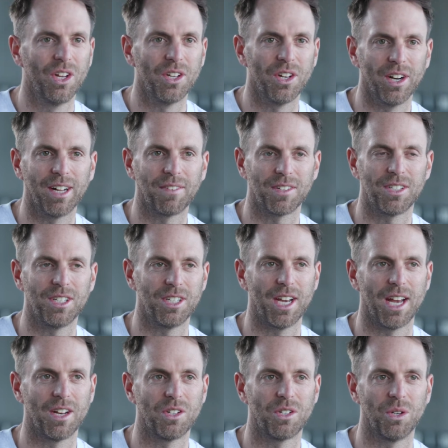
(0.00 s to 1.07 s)
You don't have to sit
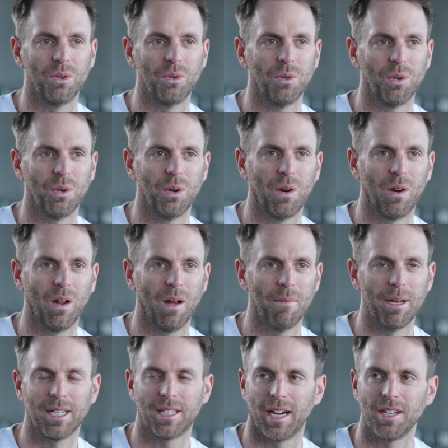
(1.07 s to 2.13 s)
down and do a
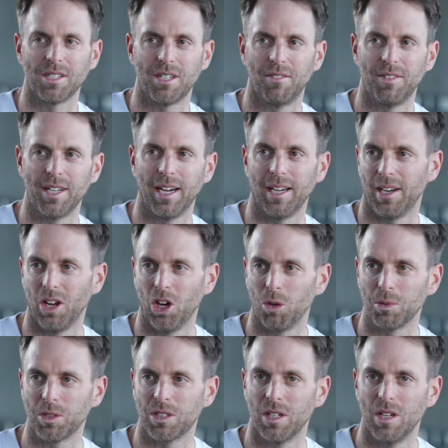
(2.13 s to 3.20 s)
meditation every day, it
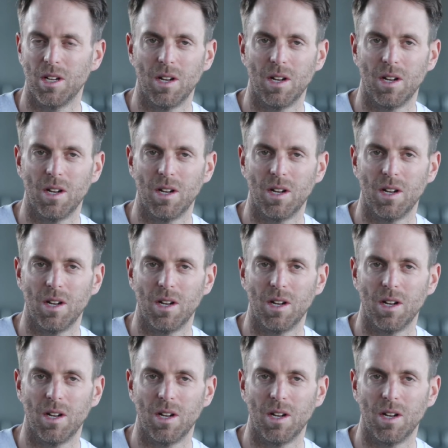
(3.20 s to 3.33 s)
helps.